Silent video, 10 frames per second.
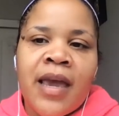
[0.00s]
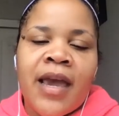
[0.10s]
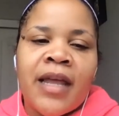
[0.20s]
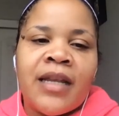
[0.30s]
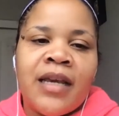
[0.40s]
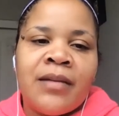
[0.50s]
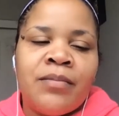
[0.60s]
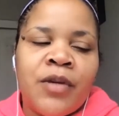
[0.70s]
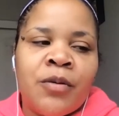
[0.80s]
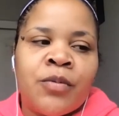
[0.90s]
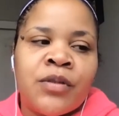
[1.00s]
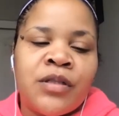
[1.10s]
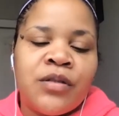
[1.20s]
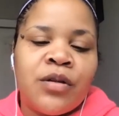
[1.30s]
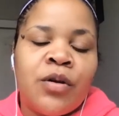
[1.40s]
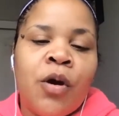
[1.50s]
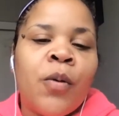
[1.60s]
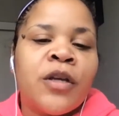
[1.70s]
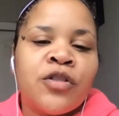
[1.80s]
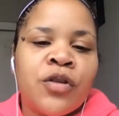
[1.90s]
And it, it was
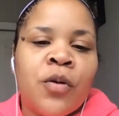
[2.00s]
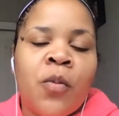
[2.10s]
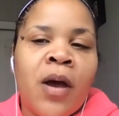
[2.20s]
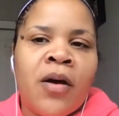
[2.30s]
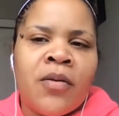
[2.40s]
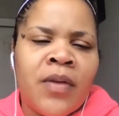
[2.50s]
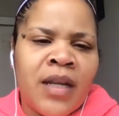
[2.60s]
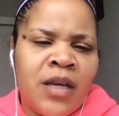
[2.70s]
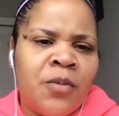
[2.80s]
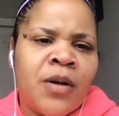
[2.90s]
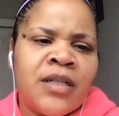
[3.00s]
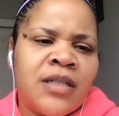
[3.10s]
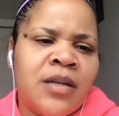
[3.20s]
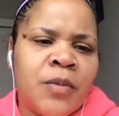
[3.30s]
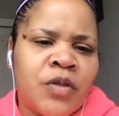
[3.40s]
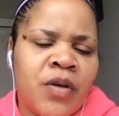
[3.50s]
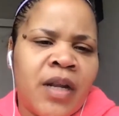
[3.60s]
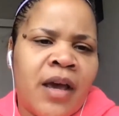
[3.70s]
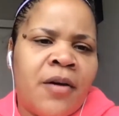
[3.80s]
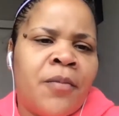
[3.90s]
going so well that he wanted to demonstrate
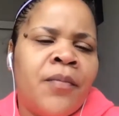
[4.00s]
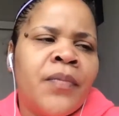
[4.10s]
how